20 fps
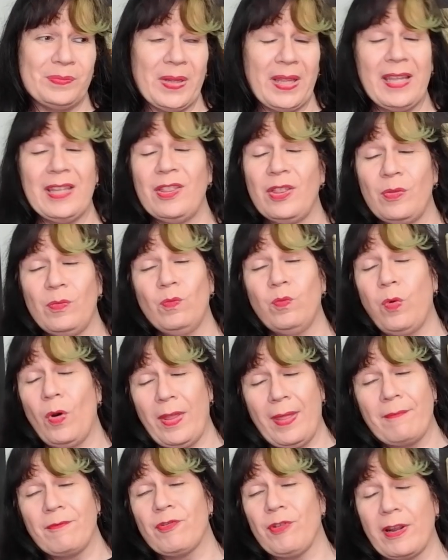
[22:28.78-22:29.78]
But in
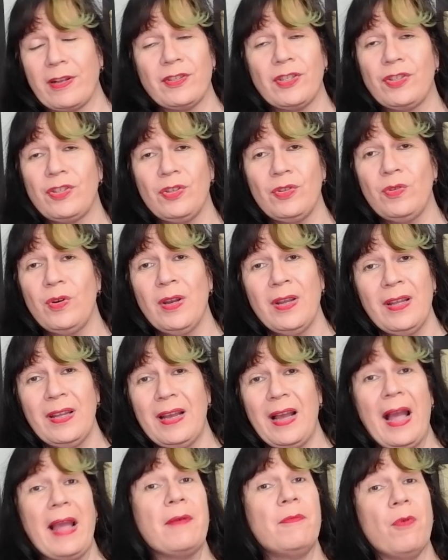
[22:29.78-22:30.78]
what I'm trying to do,
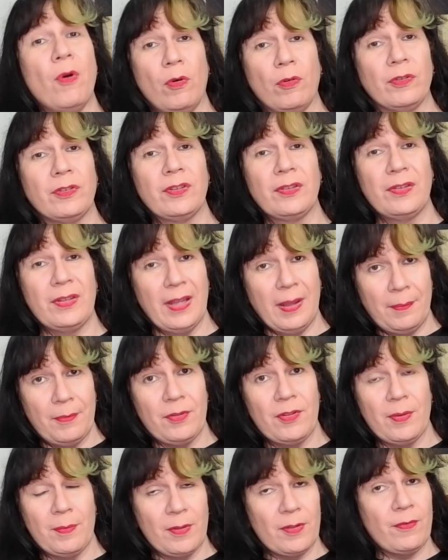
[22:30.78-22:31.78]
I won't. That
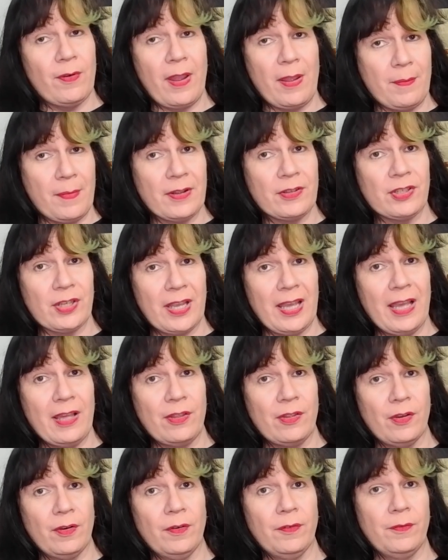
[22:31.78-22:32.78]
museum is very much a
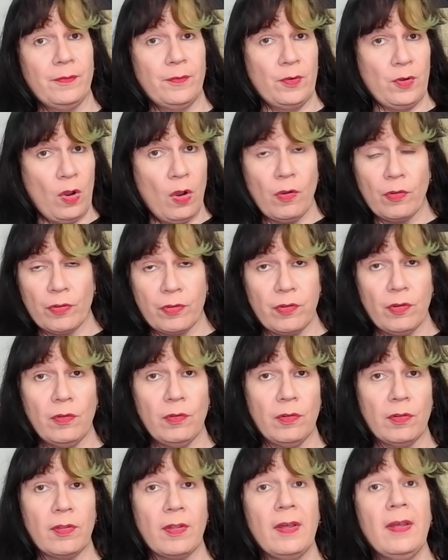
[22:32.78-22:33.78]
case of
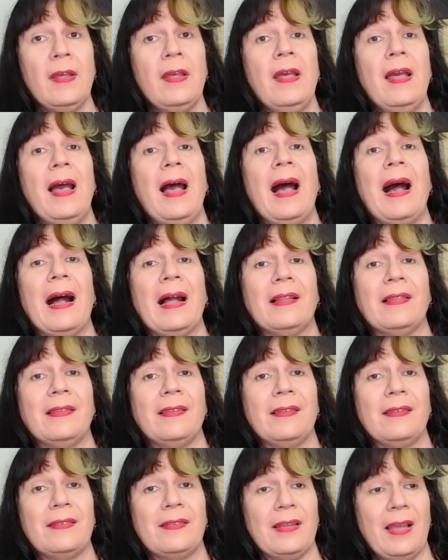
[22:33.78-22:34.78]
consoles
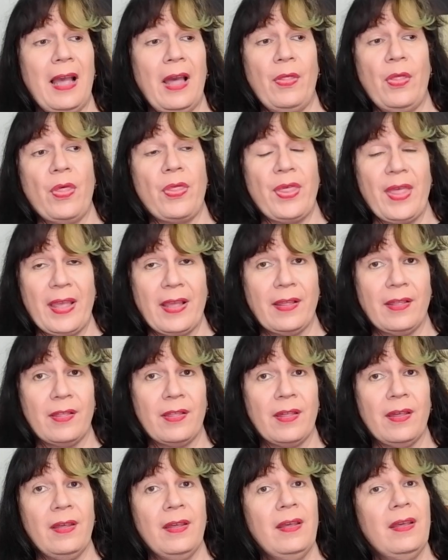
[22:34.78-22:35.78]
and other
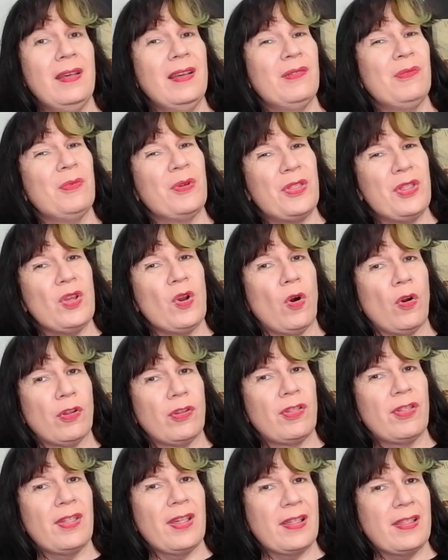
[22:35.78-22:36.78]
things, with the
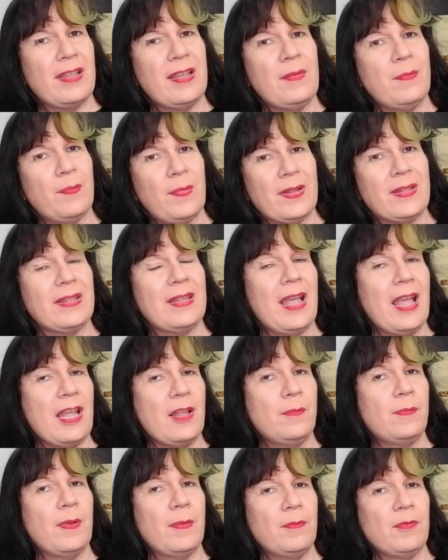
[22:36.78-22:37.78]
odd 16-bit and
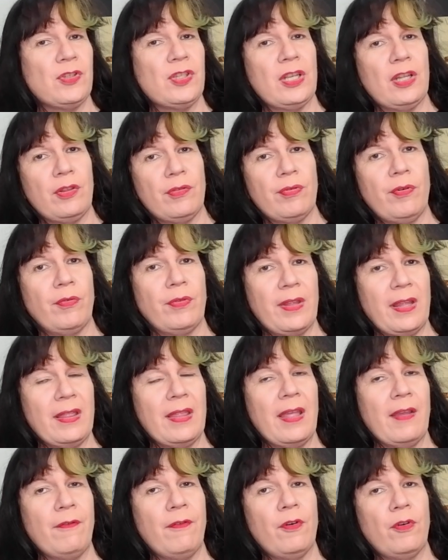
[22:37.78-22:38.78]
8-bit machine thrown in
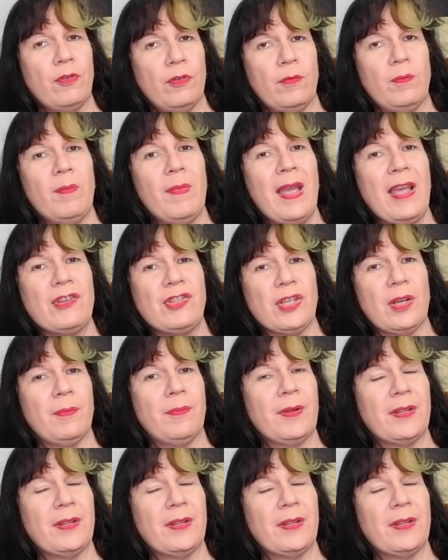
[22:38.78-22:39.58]
there for good measure.